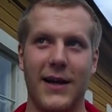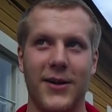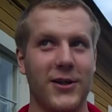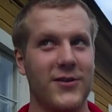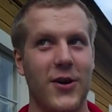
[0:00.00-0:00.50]

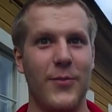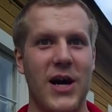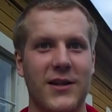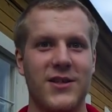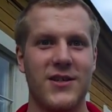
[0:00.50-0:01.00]
Not so
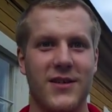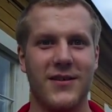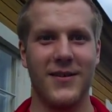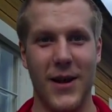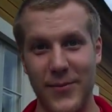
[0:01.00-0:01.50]
much. A
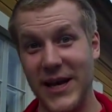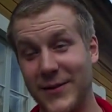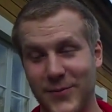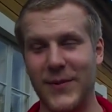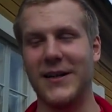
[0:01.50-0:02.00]

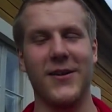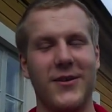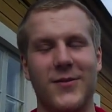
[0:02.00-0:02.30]
bit, but not